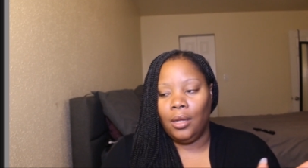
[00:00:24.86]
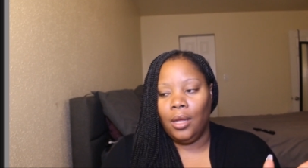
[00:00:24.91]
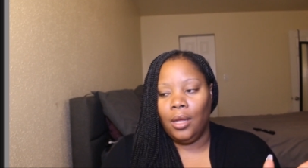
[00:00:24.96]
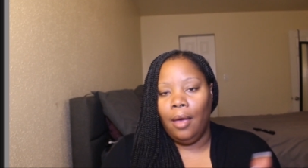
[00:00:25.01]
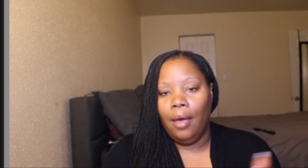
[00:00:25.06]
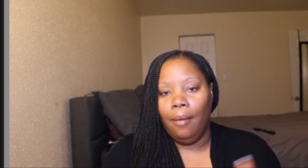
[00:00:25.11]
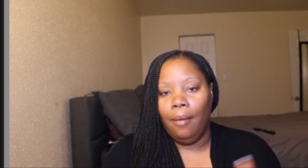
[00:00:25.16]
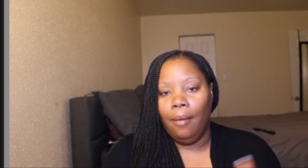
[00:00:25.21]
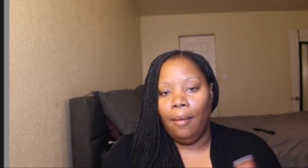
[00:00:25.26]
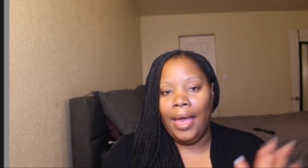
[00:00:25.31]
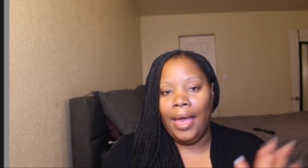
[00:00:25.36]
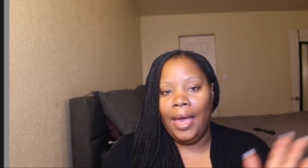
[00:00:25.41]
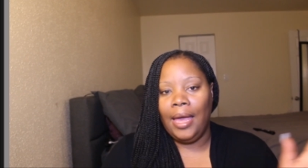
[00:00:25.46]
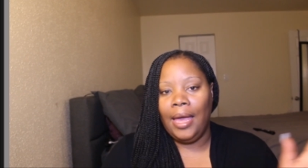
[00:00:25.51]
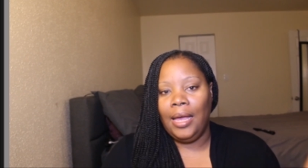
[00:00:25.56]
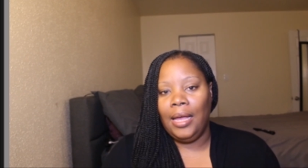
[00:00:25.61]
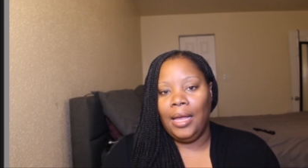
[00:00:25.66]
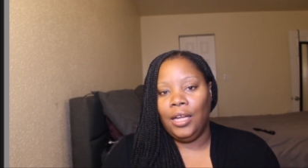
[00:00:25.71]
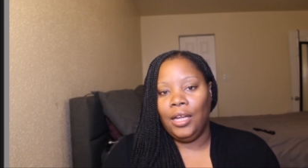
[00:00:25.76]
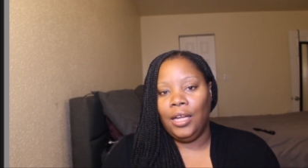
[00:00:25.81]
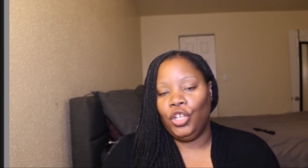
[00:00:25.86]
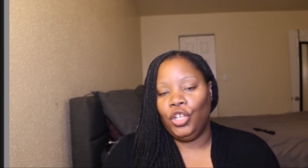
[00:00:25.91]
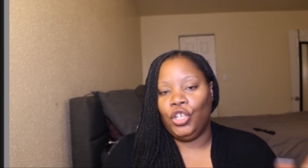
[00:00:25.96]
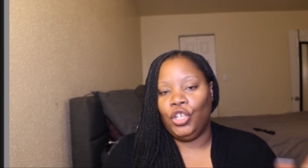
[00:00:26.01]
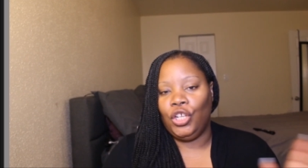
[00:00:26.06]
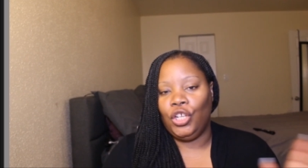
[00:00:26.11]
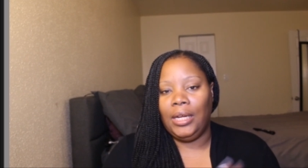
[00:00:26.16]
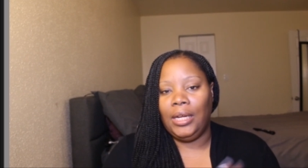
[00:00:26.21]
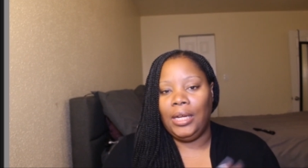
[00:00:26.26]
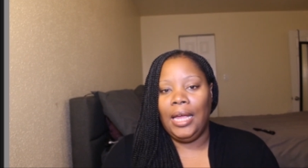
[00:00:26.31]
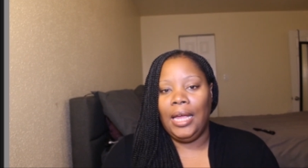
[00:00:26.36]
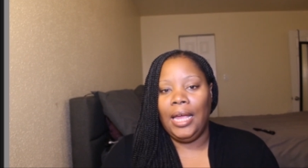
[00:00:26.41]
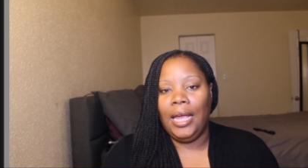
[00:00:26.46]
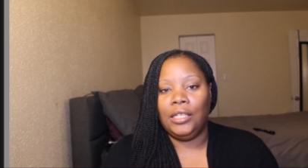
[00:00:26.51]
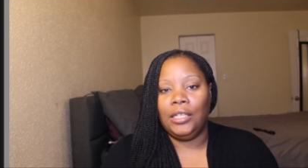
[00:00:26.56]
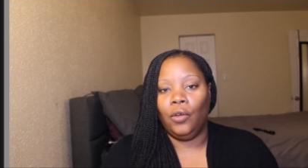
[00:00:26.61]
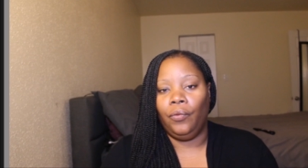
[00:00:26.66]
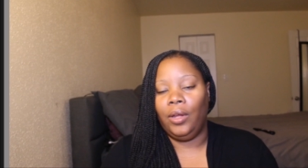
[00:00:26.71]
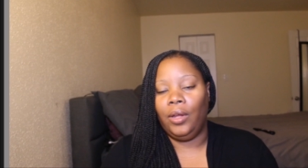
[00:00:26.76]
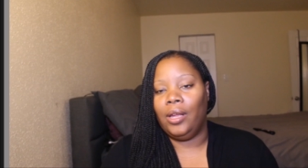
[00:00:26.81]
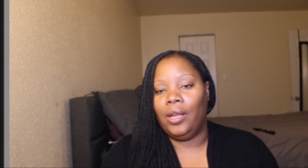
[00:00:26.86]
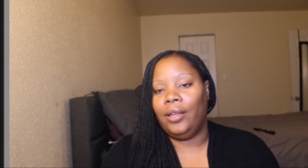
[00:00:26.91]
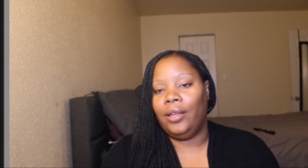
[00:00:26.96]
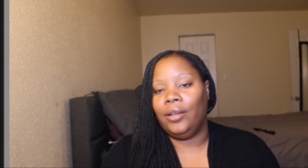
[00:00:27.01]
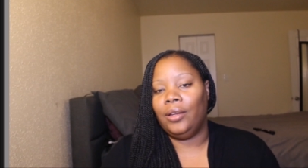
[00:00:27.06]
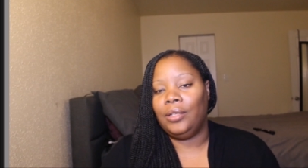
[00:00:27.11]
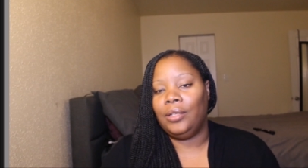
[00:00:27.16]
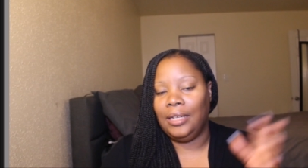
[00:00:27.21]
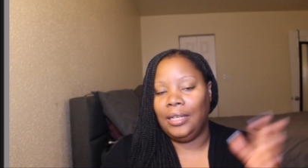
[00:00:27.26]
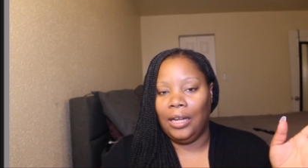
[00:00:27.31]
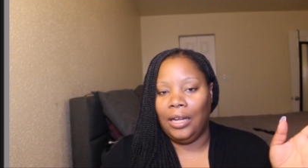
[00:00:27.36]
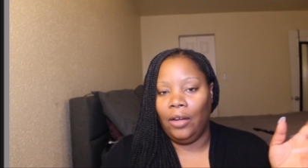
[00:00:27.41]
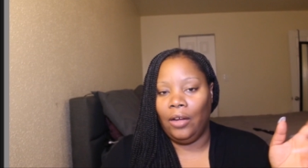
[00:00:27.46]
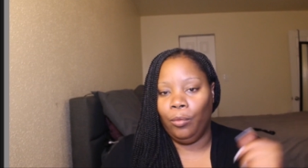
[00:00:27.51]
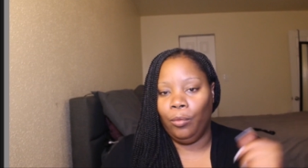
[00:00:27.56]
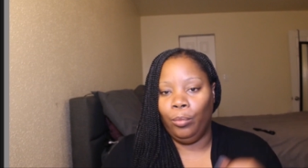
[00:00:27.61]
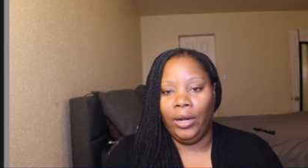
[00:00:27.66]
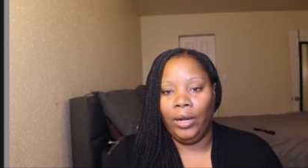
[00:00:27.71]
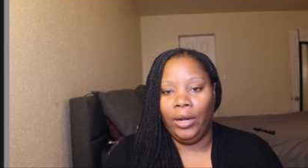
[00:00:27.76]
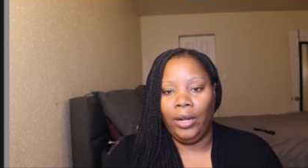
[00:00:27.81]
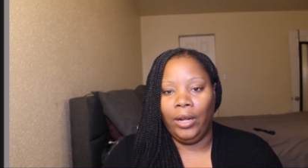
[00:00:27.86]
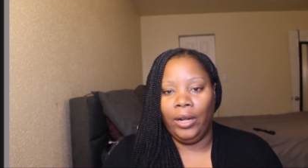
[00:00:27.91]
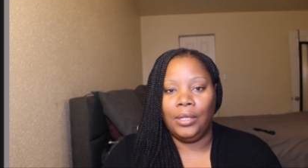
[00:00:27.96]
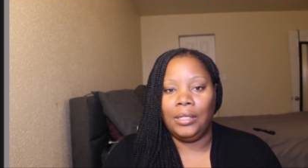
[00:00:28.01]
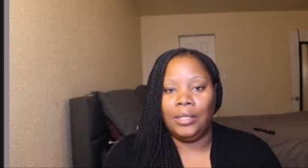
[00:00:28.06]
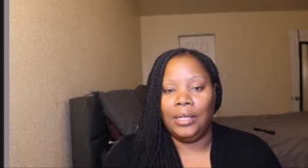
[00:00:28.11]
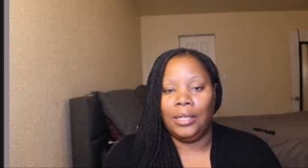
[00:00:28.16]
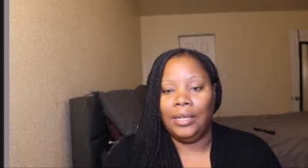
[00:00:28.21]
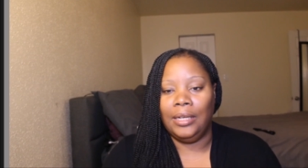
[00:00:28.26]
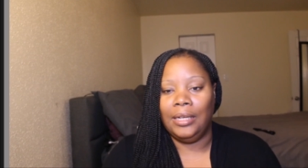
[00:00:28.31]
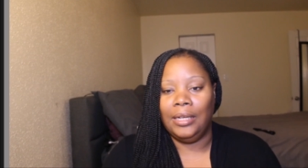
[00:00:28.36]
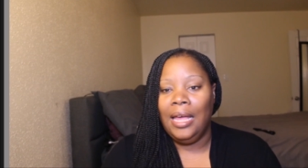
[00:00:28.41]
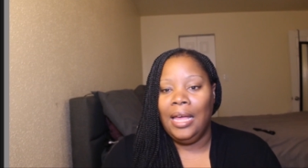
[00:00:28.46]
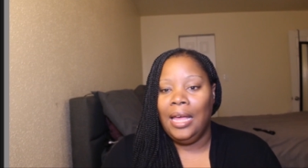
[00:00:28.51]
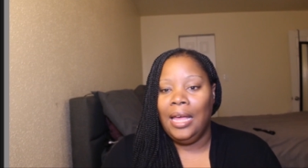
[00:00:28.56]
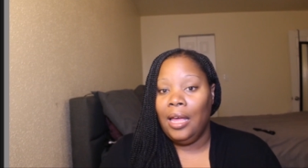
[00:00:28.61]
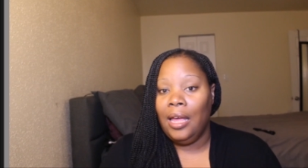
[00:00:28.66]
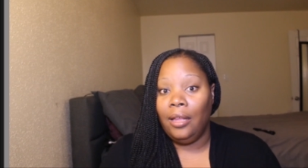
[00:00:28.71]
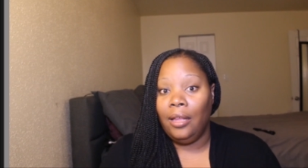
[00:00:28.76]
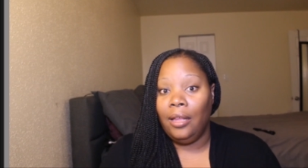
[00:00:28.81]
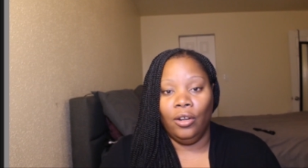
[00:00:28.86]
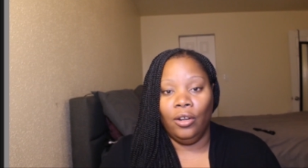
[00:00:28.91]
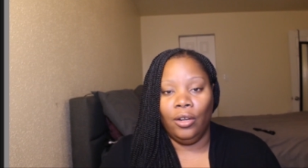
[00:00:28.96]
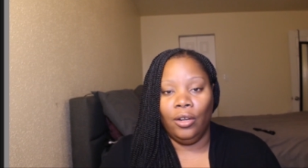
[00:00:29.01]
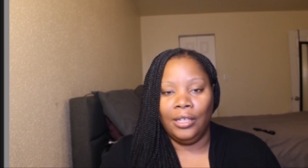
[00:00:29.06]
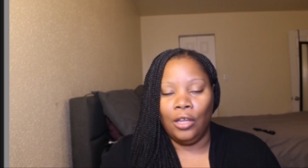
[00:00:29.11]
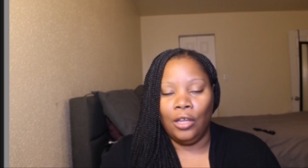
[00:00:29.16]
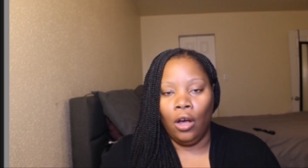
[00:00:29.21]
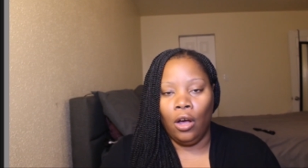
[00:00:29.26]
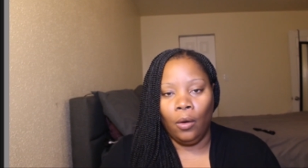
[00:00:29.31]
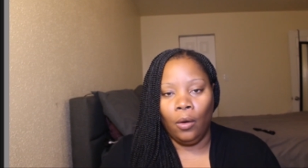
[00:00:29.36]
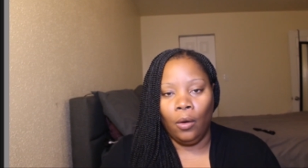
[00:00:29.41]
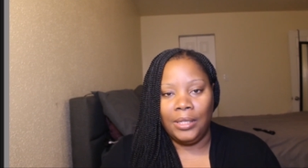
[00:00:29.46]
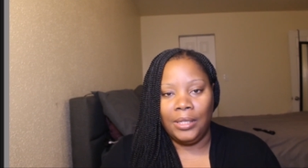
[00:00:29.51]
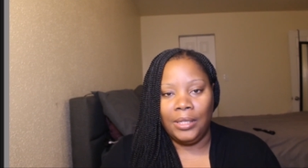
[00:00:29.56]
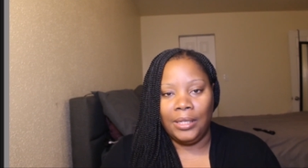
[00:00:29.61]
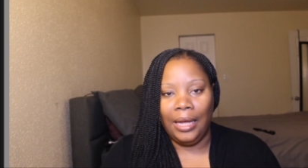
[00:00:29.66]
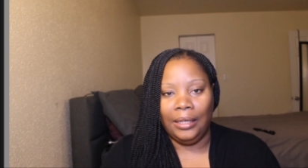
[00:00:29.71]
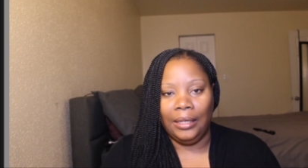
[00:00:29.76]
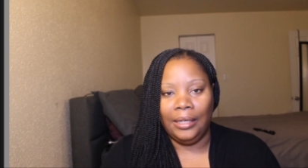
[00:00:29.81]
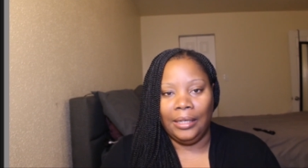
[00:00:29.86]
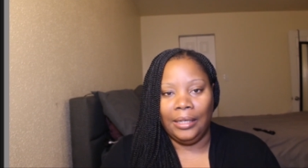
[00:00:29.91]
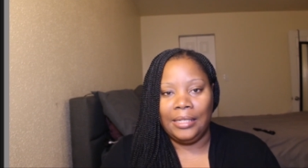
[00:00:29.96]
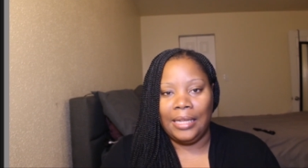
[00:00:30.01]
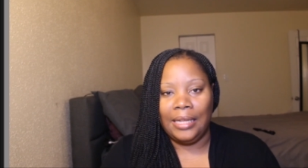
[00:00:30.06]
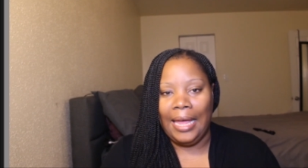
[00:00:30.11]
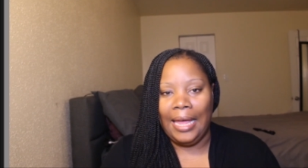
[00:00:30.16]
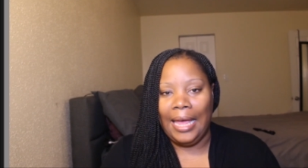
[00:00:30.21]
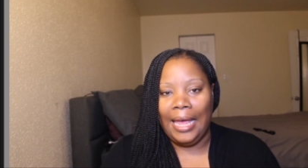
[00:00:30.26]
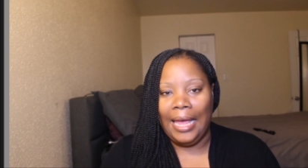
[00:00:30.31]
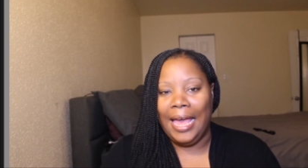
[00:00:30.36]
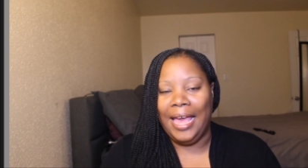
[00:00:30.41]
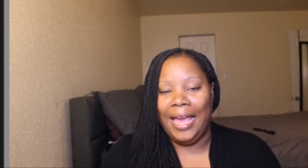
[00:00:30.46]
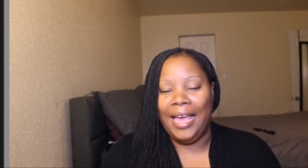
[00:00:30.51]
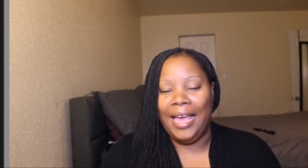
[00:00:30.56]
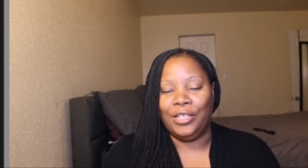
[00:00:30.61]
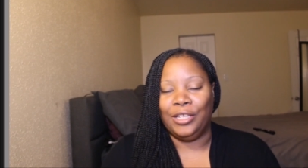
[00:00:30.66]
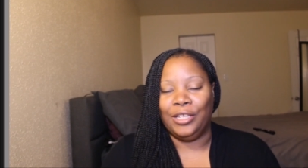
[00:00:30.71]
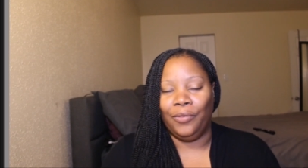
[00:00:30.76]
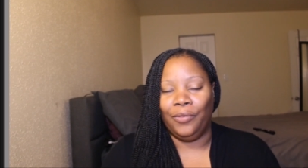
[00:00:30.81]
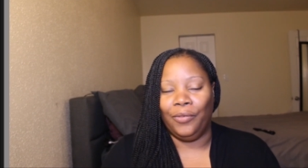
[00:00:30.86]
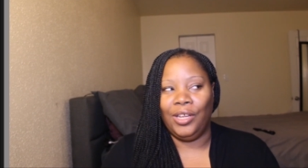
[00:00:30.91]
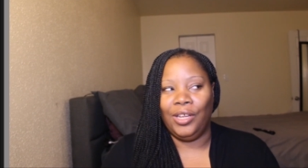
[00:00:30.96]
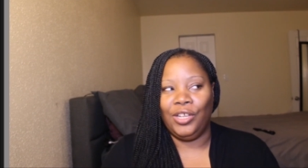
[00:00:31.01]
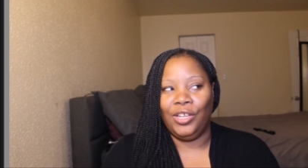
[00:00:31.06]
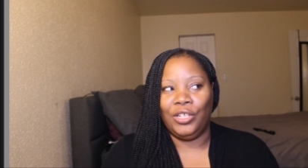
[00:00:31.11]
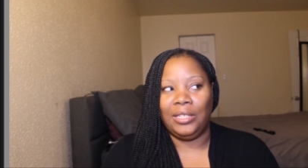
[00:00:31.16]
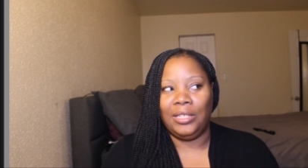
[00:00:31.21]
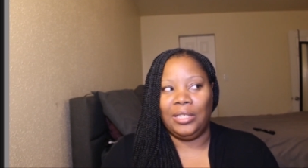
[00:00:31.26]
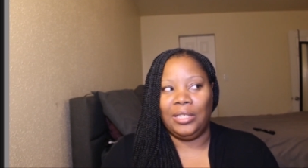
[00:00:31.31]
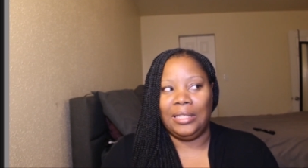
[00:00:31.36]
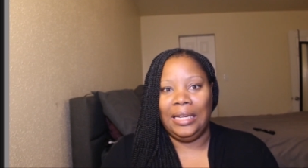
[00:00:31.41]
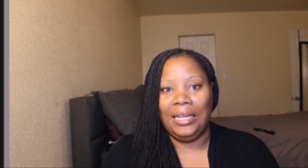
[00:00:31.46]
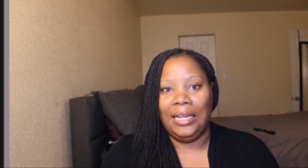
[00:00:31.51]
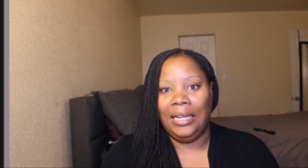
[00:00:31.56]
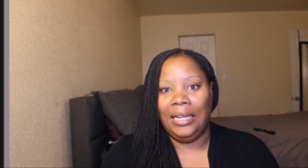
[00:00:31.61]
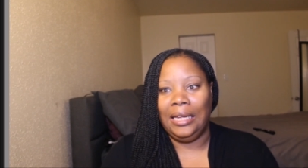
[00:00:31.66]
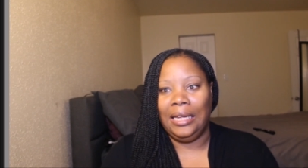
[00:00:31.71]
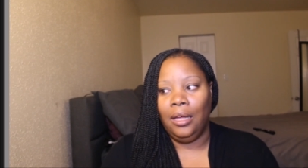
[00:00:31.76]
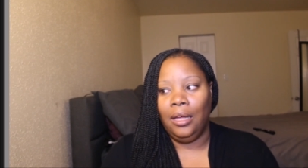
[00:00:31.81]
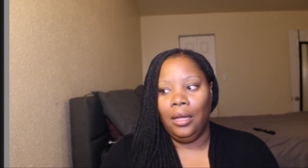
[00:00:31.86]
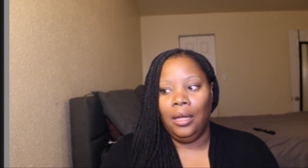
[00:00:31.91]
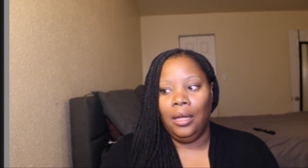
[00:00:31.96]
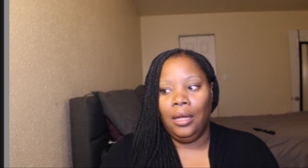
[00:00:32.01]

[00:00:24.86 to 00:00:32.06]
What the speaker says: Mae, Gigi, and Sophia, they're sitting down for breakfast, and you know, this awkward silence, and Sophia's just sitting